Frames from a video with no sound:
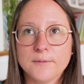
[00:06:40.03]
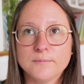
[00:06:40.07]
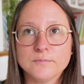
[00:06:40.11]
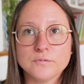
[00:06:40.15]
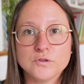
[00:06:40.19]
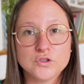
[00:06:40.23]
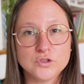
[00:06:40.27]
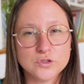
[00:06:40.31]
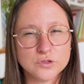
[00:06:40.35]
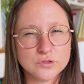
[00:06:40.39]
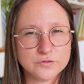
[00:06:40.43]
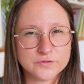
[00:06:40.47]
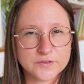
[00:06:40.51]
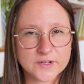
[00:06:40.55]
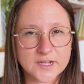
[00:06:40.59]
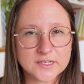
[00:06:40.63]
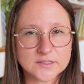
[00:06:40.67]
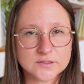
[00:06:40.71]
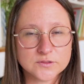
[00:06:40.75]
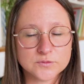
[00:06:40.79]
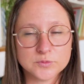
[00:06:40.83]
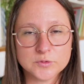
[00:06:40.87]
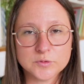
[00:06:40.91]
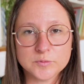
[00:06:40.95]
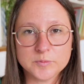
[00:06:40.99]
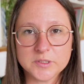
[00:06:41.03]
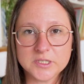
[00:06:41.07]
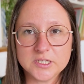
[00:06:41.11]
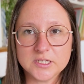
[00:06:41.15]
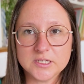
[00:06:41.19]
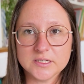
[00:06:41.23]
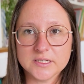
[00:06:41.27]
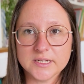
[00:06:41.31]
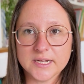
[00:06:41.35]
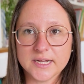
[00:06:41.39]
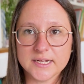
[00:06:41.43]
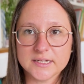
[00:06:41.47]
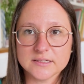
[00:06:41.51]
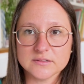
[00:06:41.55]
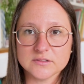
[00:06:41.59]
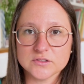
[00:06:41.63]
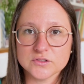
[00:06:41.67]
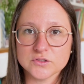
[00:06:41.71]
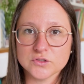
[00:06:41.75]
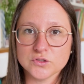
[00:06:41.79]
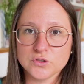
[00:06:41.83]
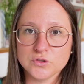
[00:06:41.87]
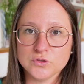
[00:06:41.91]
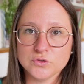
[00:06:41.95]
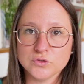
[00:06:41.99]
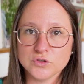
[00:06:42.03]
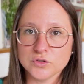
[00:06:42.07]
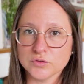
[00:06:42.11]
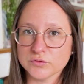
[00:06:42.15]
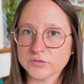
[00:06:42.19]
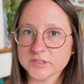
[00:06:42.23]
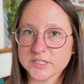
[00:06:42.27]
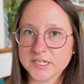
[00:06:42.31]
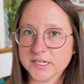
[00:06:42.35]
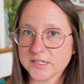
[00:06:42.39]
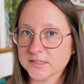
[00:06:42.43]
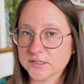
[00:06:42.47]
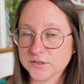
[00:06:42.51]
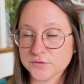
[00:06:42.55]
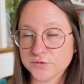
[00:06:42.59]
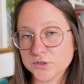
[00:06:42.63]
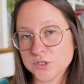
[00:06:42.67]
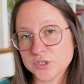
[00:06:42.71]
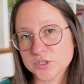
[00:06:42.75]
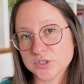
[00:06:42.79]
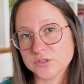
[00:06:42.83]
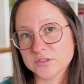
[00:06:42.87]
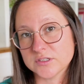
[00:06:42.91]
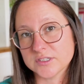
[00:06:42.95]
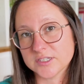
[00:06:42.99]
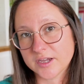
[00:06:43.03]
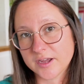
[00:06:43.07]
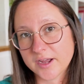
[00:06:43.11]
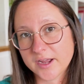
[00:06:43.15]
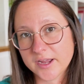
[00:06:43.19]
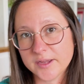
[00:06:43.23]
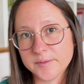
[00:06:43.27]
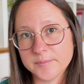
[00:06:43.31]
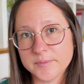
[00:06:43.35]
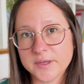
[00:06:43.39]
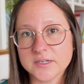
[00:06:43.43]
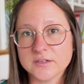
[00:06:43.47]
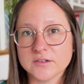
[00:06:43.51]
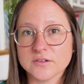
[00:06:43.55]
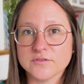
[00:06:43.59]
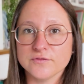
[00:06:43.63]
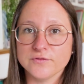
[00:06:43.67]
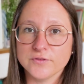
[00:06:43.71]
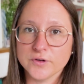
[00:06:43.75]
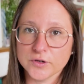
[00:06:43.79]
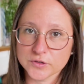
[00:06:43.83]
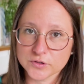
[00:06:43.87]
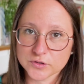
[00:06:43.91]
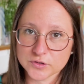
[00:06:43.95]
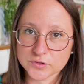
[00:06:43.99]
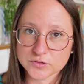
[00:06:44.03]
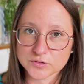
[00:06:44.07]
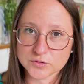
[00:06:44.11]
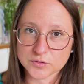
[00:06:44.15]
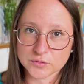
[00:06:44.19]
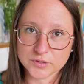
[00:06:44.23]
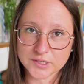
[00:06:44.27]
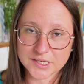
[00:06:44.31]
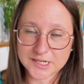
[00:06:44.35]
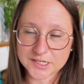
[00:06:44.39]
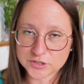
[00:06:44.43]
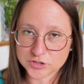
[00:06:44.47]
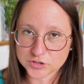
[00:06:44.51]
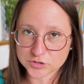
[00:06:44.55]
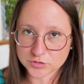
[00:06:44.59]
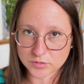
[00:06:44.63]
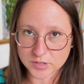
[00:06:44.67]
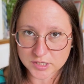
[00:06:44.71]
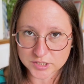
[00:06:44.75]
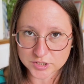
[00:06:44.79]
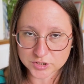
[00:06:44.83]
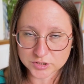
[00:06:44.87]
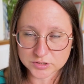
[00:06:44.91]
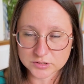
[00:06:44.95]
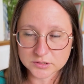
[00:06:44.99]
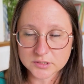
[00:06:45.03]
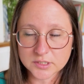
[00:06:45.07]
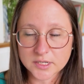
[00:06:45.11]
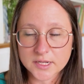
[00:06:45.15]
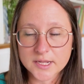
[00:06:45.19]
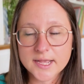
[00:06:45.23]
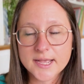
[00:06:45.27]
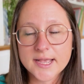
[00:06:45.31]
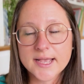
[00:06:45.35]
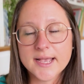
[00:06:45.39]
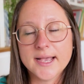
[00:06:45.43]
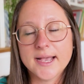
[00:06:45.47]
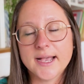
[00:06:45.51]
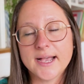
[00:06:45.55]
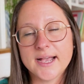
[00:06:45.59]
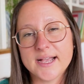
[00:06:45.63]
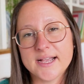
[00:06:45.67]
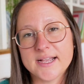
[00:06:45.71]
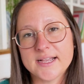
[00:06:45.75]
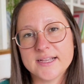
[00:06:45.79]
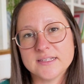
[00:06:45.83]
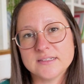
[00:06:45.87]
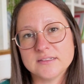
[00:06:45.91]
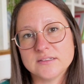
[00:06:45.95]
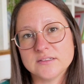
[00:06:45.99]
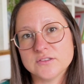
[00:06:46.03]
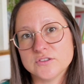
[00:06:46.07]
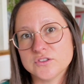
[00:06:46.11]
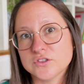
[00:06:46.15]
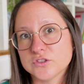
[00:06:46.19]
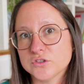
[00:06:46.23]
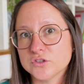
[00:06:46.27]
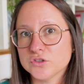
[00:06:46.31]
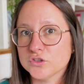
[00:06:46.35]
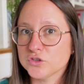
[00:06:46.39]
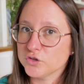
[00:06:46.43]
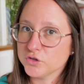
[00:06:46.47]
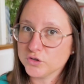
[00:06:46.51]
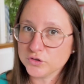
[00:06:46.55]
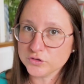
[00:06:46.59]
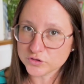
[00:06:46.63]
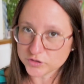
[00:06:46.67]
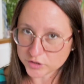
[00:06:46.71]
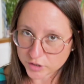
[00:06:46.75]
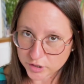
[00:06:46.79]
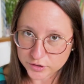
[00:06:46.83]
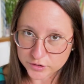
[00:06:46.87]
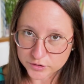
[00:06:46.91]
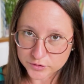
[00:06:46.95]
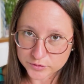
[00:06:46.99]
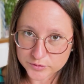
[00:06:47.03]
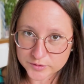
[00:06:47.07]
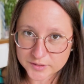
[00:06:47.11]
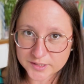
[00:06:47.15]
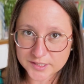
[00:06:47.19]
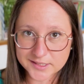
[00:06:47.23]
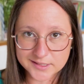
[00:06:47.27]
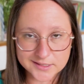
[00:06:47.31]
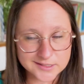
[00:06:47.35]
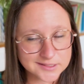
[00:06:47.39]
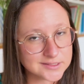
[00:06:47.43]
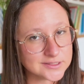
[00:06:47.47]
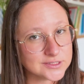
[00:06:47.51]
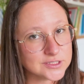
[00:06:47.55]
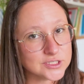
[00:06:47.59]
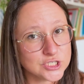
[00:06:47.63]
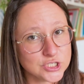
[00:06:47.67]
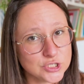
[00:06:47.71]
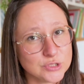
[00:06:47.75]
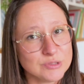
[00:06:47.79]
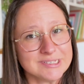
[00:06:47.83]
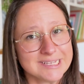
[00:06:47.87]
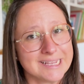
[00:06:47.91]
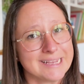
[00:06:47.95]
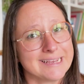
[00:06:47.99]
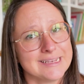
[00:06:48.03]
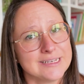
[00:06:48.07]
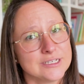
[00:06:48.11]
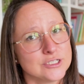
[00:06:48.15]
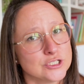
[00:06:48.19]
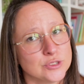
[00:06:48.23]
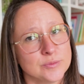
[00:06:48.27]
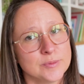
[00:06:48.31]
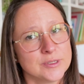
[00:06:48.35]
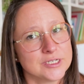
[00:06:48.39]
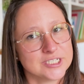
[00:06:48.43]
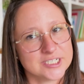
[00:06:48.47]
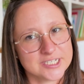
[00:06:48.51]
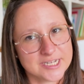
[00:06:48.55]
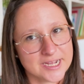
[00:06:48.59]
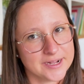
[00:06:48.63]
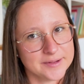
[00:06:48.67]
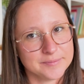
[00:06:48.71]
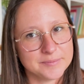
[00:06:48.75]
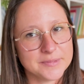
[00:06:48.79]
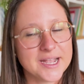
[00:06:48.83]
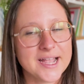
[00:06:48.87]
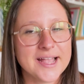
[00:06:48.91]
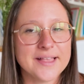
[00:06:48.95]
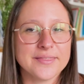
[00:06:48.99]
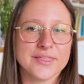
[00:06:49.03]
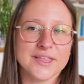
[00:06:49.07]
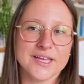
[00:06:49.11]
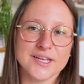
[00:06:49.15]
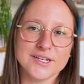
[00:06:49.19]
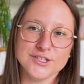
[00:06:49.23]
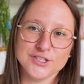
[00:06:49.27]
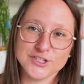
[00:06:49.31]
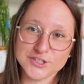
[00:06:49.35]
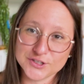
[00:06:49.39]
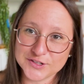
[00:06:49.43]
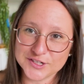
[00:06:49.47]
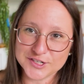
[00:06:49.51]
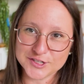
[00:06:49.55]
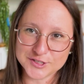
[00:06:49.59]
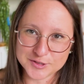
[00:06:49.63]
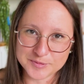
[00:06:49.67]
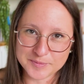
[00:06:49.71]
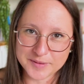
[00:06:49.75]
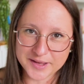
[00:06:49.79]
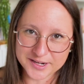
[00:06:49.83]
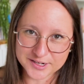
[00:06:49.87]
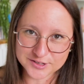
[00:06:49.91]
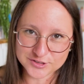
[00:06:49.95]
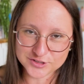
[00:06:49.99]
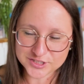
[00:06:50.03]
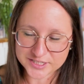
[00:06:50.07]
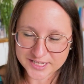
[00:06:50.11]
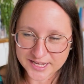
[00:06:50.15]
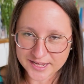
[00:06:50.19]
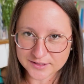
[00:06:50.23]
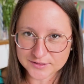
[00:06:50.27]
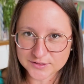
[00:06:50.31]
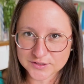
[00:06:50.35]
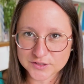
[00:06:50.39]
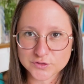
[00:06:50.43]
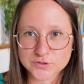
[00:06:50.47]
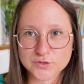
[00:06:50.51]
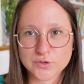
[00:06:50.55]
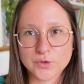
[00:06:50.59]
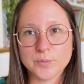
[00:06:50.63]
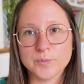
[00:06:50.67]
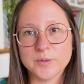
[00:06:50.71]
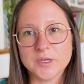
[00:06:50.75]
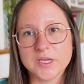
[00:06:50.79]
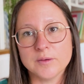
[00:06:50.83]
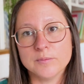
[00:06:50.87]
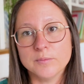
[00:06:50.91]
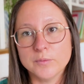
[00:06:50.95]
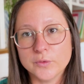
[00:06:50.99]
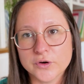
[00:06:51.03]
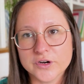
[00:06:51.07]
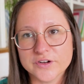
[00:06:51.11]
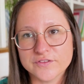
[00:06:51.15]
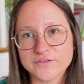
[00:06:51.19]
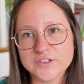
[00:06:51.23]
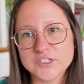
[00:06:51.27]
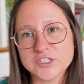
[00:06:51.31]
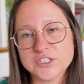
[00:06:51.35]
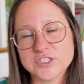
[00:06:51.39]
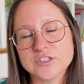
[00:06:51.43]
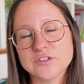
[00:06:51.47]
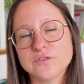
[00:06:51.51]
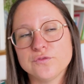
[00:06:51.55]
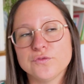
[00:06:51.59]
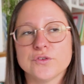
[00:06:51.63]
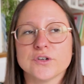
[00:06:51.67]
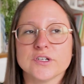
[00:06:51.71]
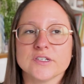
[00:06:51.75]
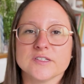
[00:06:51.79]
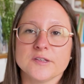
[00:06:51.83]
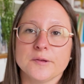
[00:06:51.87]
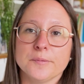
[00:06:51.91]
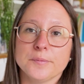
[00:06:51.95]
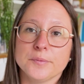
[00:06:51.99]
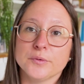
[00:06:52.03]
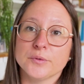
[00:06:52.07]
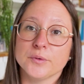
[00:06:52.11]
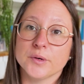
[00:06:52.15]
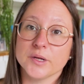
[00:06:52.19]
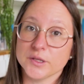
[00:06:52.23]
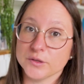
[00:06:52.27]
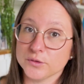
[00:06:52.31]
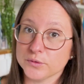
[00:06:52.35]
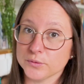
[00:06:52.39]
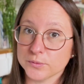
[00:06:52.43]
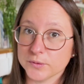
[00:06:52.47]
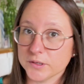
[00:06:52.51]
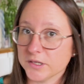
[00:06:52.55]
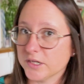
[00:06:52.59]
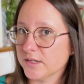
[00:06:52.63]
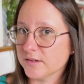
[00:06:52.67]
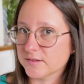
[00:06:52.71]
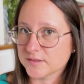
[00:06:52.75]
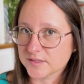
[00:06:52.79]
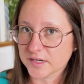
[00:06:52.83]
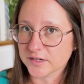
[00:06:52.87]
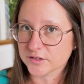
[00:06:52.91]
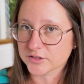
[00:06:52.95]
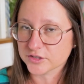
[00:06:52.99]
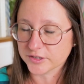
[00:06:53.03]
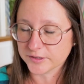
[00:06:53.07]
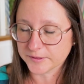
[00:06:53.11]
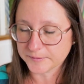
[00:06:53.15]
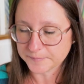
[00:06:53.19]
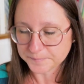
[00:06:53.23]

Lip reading: Too fast would be that you don't take sufficient time and focus on each question. And too slow is you taking too much time, and then you need to manage that. So being more efficient, for example, in the reading section.